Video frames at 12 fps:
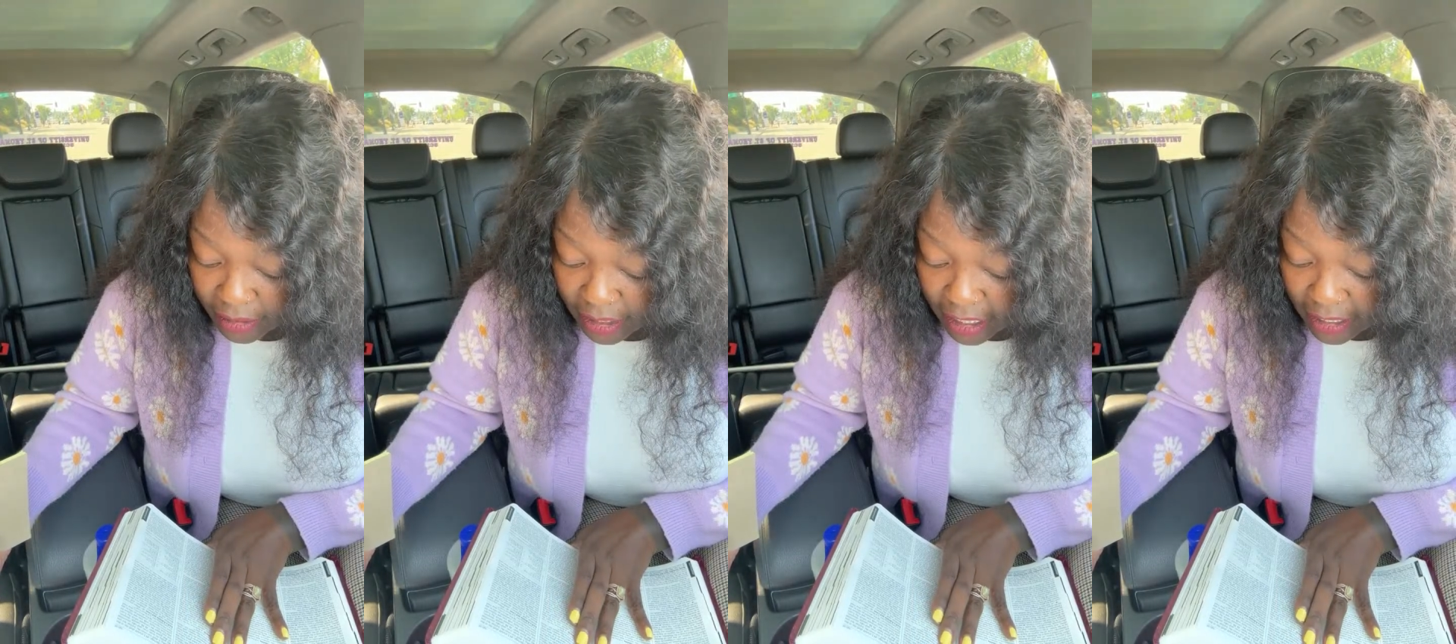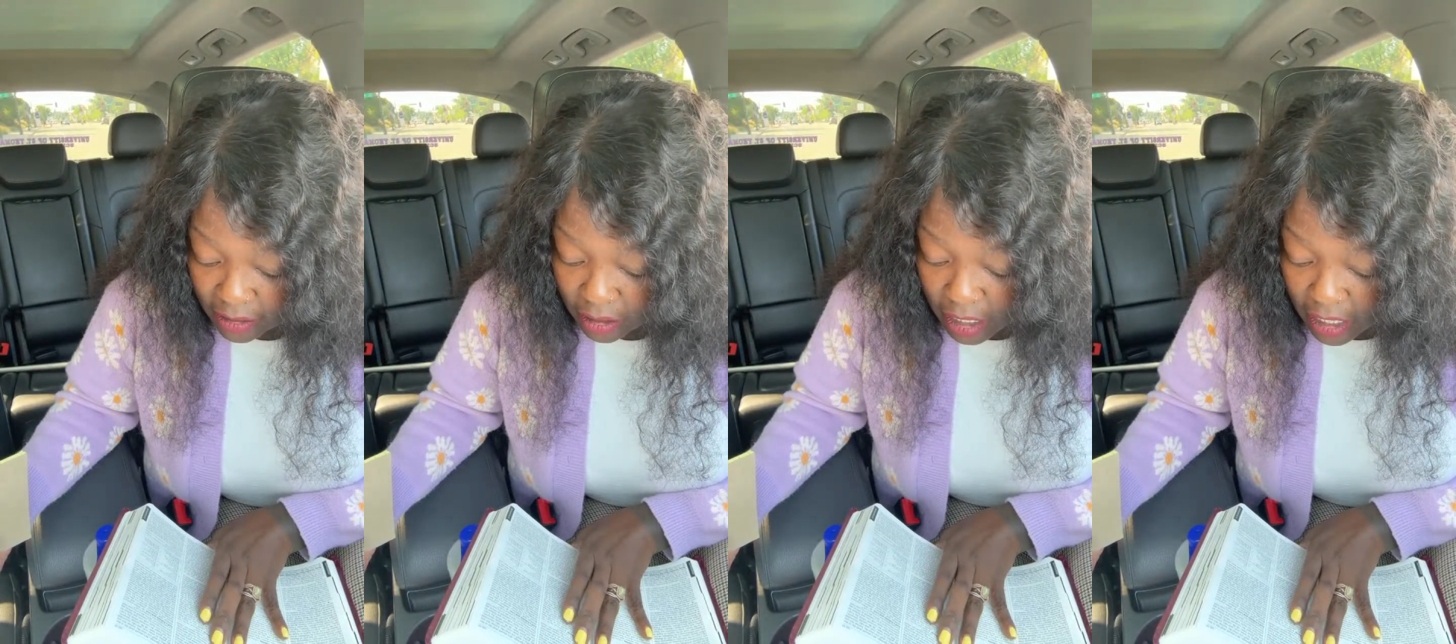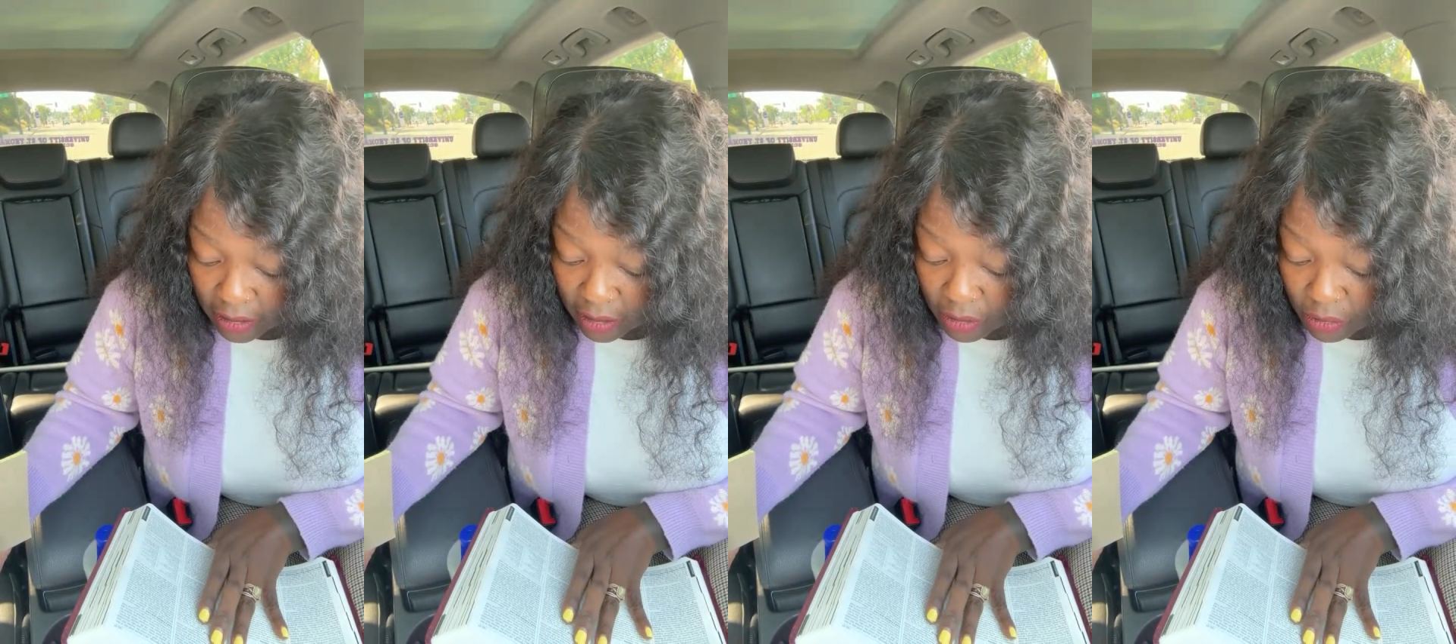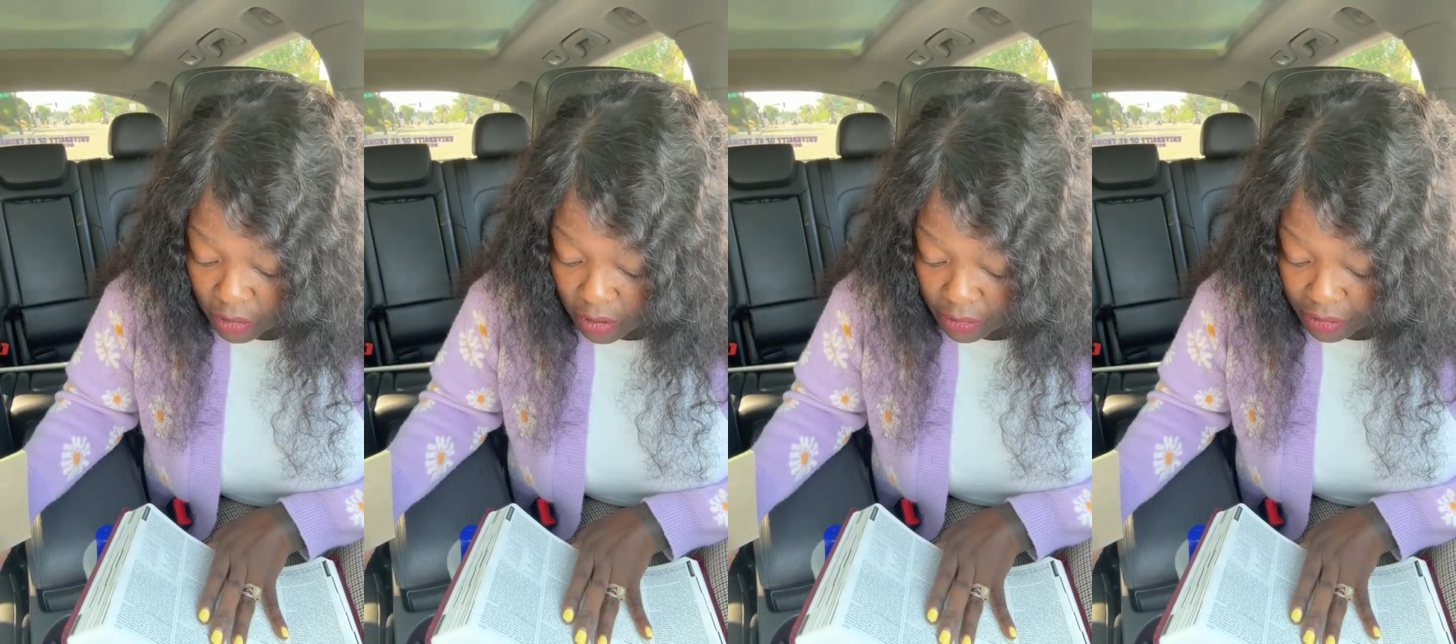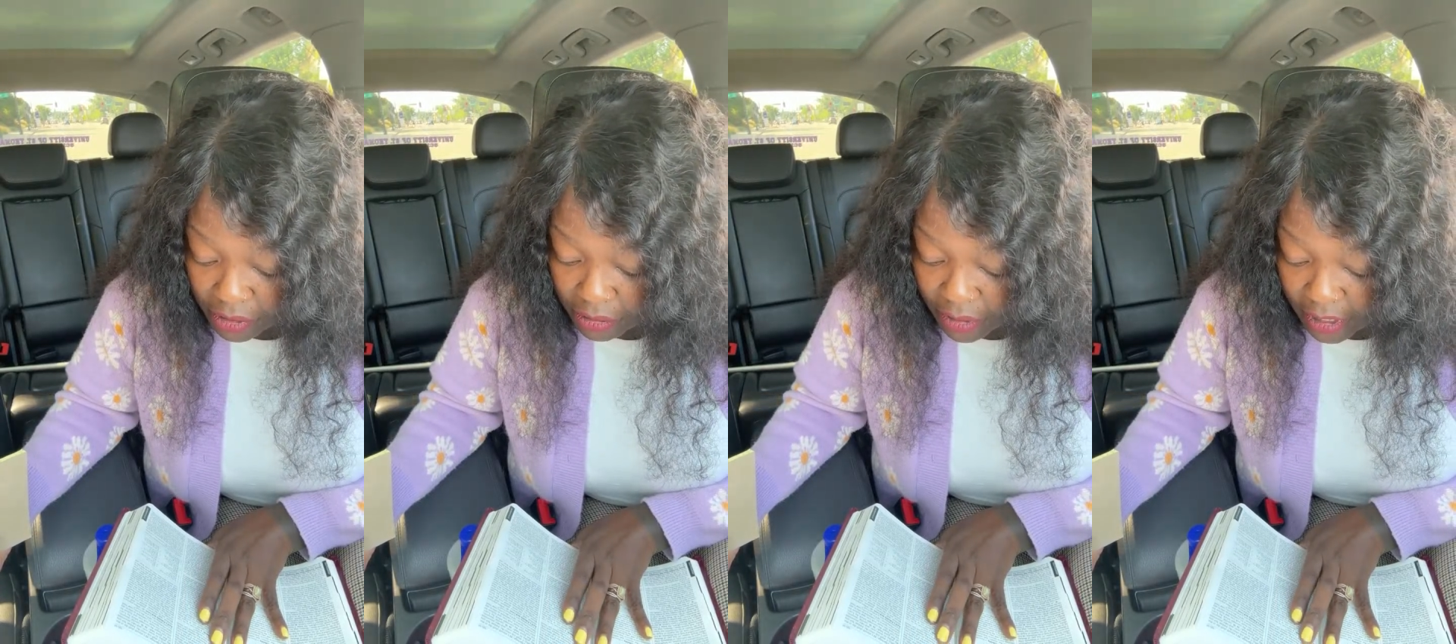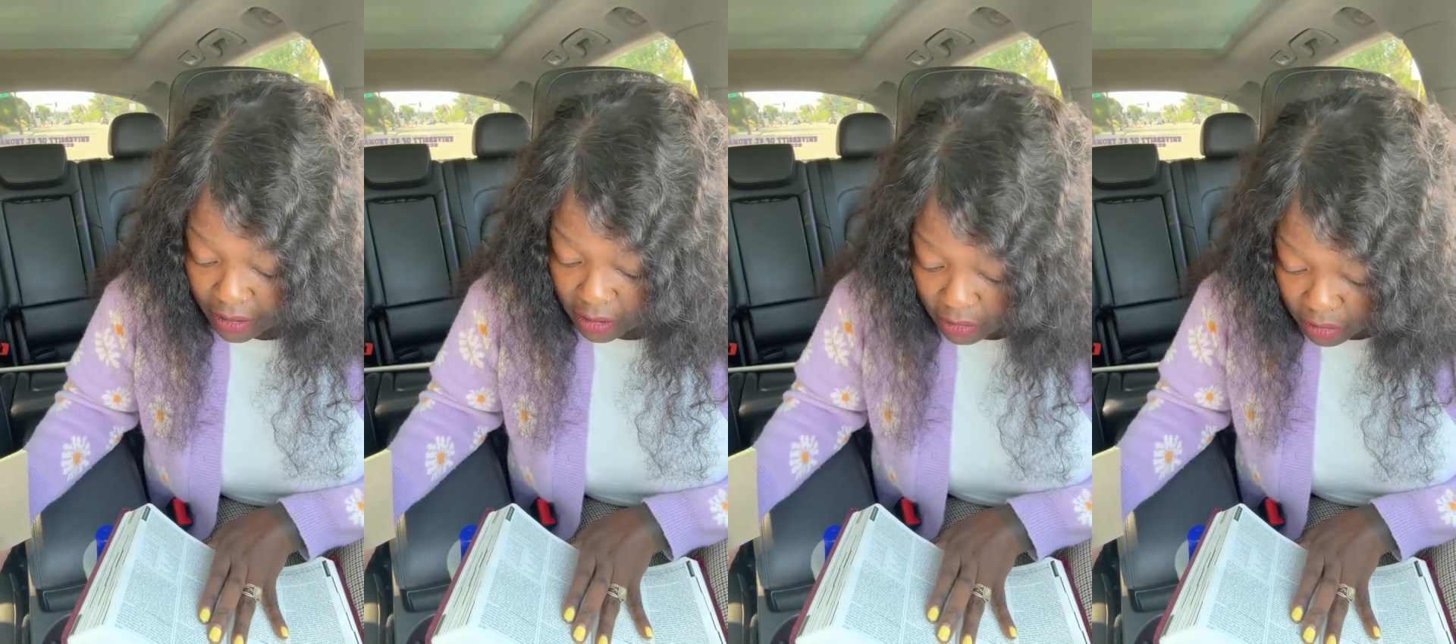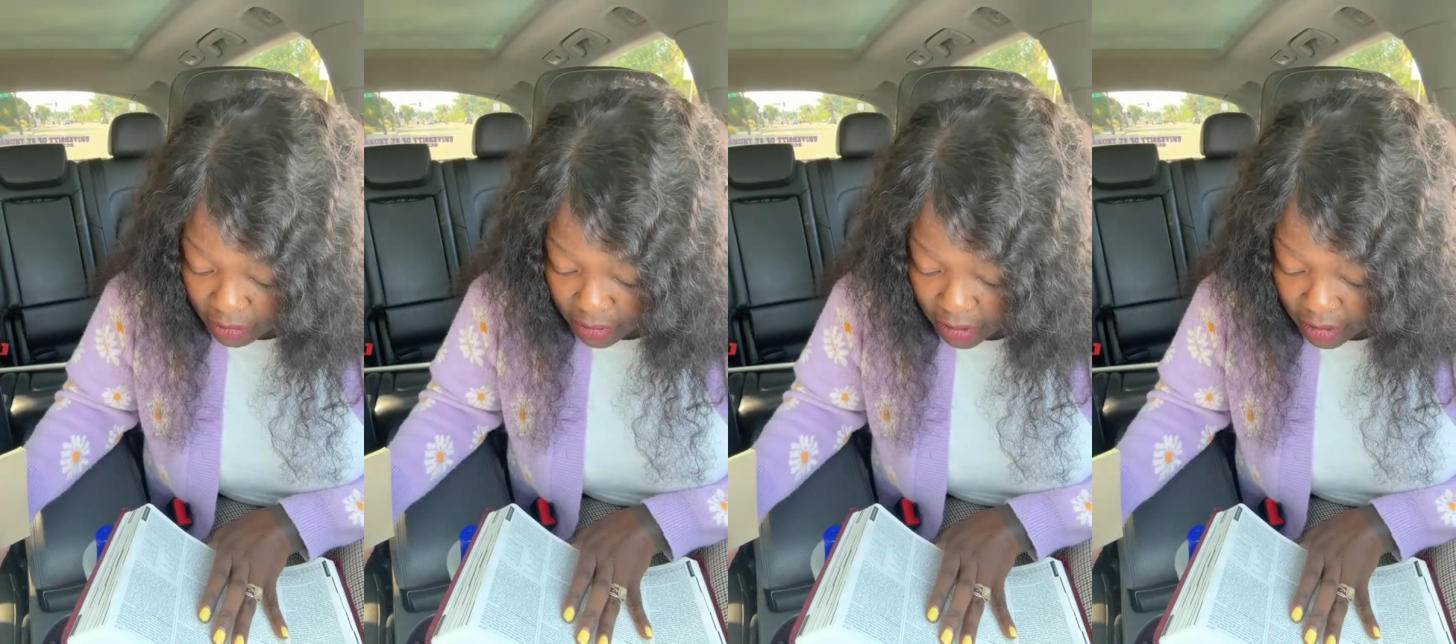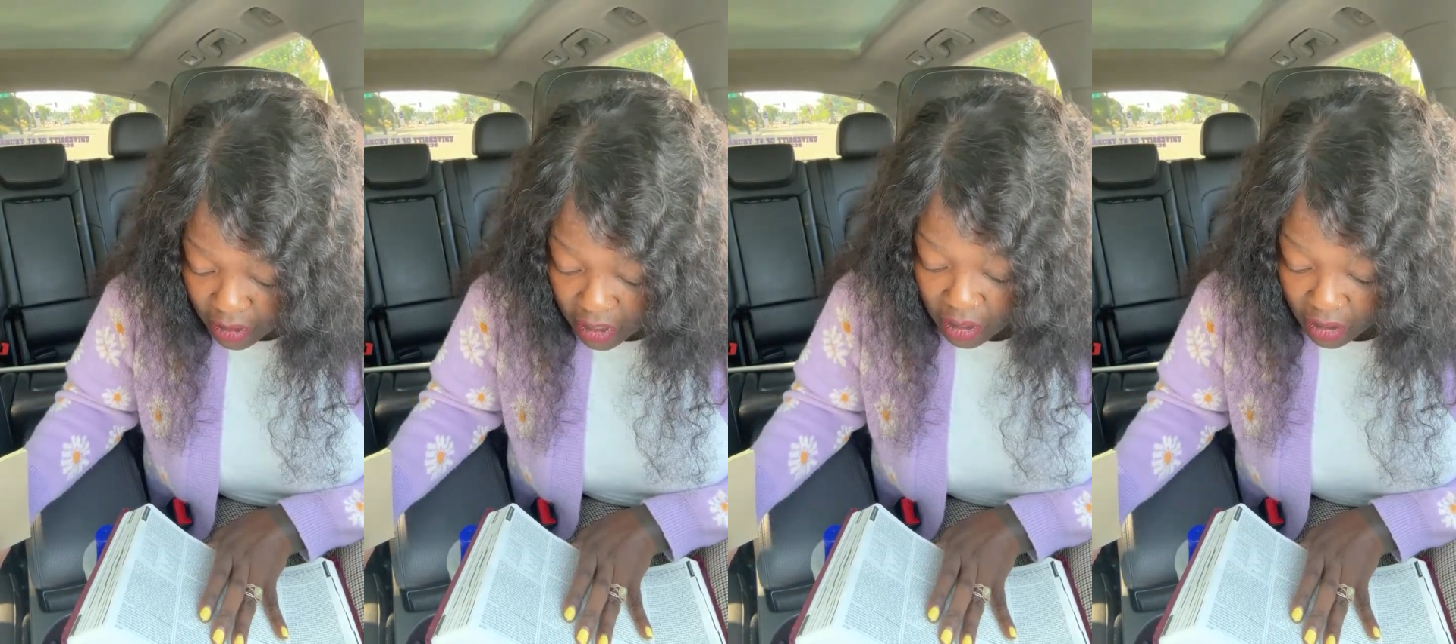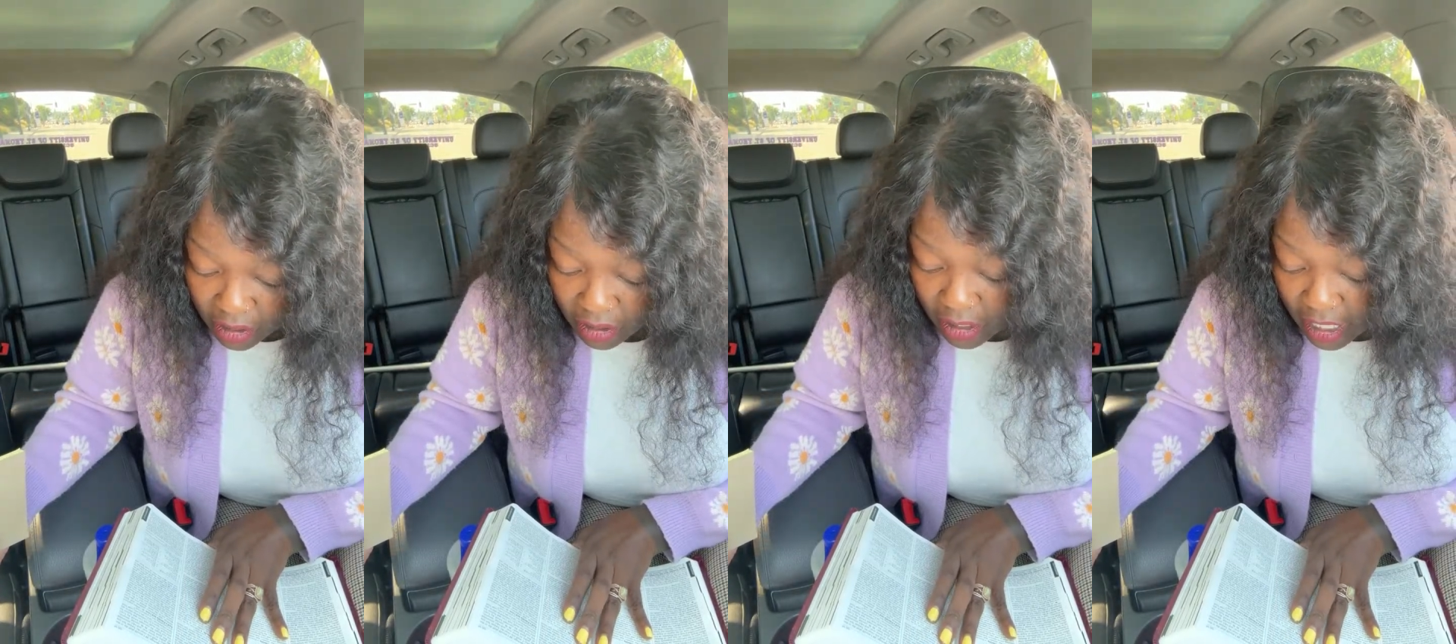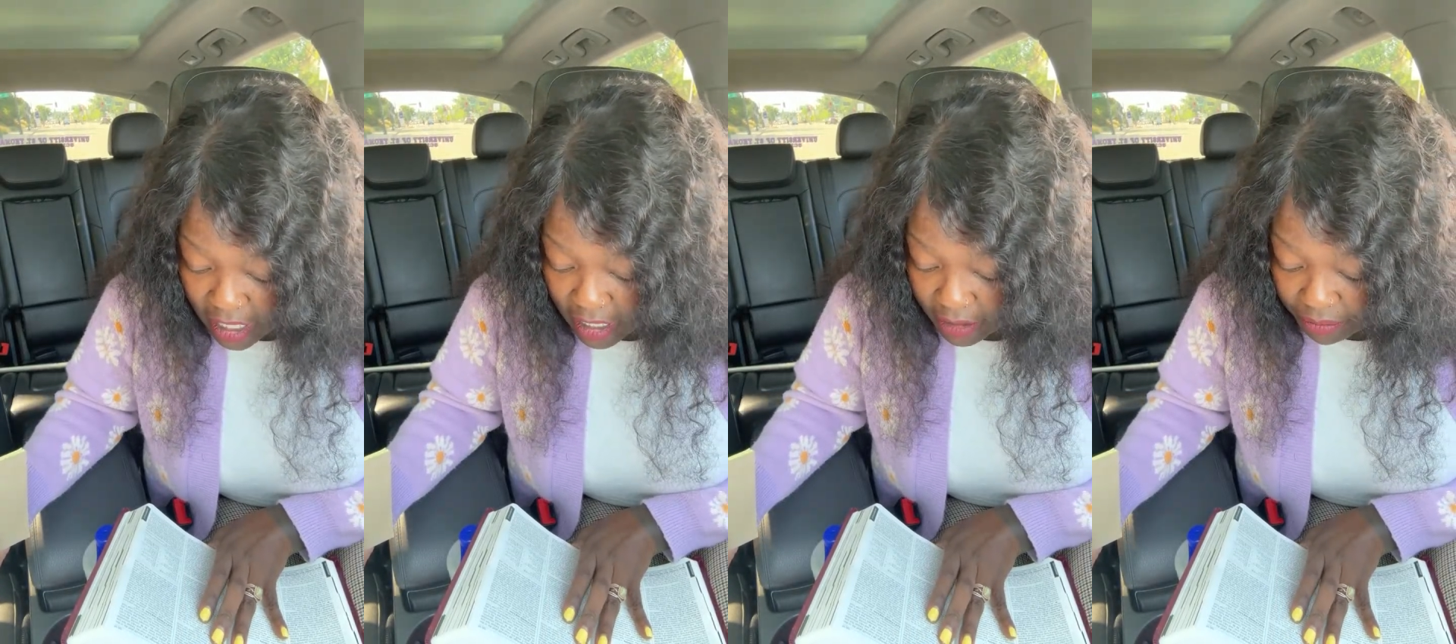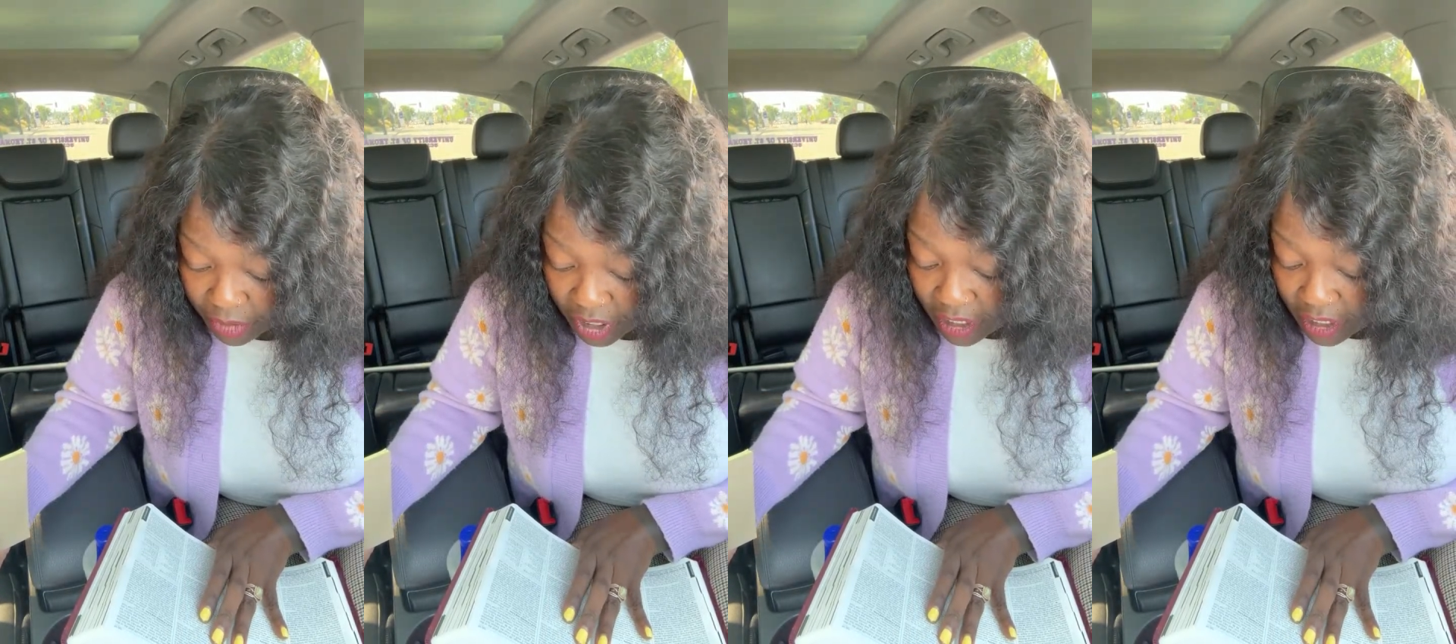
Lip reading: that has God so close to it as the Lord, our God,